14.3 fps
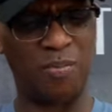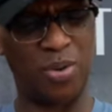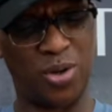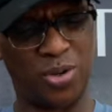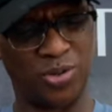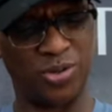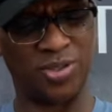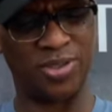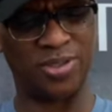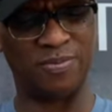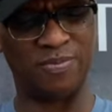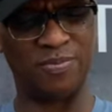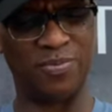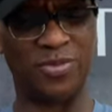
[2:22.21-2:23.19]
person
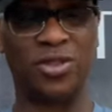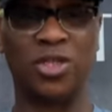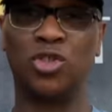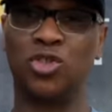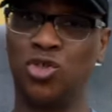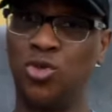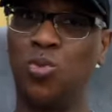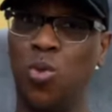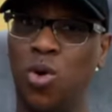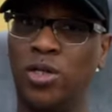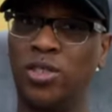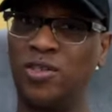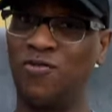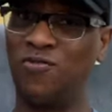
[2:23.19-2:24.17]
that you
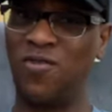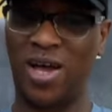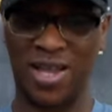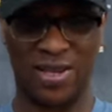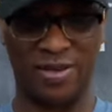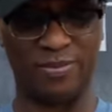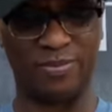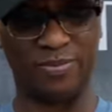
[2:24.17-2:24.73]
want to fight.